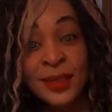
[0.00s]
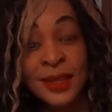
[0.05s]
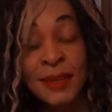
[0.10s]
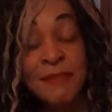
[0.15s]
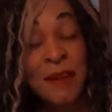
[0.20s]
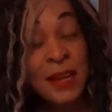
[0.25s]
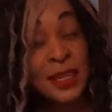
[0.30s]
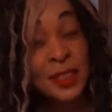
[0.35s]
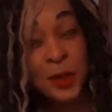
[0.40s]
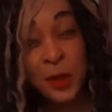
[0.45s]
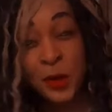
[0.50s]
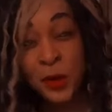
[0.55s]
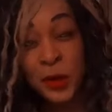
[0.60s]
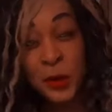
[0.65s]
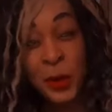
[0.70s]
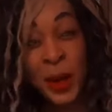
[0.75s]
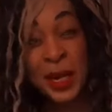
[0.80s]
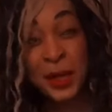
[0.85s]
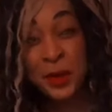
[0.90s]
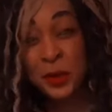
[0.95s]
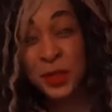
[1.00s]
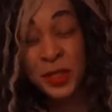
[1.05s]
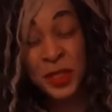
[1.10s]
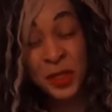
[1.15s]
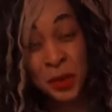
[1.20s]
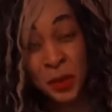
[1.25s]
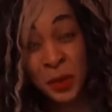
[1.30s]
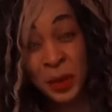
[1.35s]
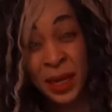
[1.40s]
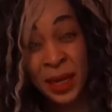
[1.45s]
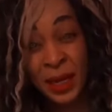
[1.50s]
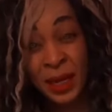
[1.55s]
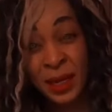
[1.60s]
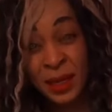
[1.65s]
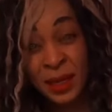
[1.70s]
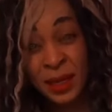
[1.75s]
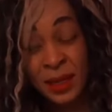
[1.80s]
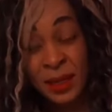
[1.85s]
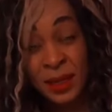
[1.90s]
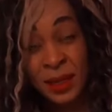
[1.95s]
If I told you what he was doing,
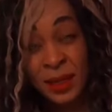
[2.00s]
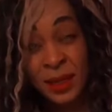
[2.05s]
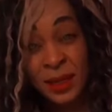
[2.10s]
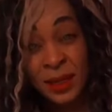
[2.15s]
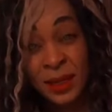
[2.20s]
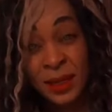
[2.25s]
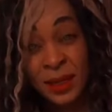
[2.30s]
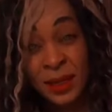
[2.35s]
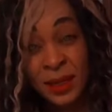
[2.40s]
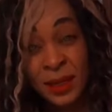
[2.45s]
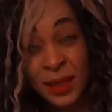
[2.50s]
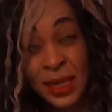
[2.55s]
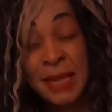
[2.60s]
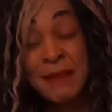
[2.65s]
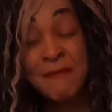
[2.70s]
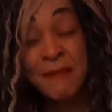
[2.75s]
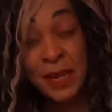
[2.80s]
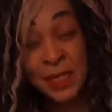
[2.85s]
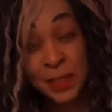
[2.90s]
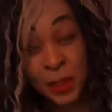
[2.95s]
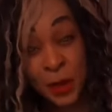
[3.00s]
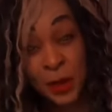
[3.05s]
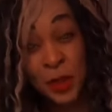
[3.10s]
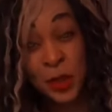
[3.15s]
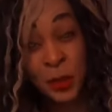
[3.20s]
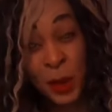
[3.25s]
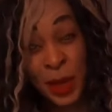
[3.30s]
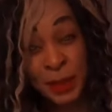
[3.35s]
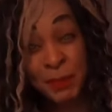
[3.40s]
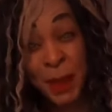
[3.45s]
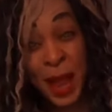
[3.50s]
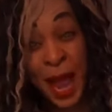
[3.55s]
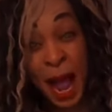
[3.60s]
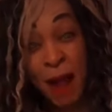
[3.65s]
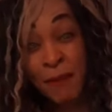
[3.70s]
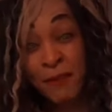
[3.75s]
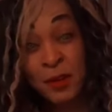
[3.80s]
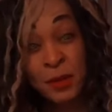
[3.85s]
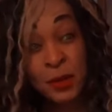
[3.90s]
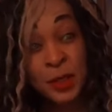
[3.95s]
if I told you what my
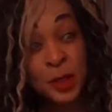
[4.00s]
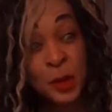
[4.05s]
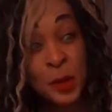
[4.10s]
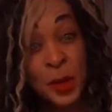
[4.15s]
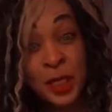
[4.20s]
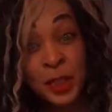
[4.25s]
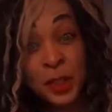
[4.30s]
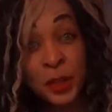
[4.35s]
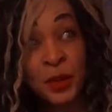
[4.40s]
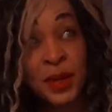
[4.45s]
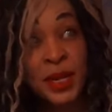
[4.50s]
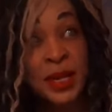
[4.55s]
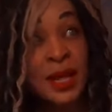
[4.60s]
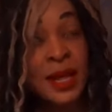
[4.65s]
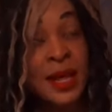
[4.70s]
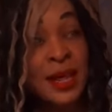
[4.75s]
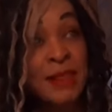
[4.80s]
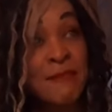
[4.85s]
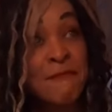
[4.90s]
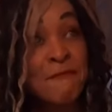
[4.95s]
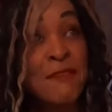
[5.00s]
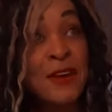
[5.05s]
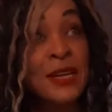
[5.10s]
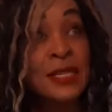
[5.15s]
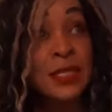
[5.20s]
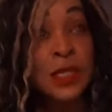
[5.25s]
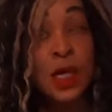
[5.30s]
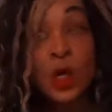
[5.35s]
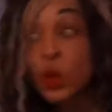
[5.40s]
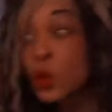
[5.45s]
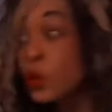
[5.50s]
Alfred was doing during the first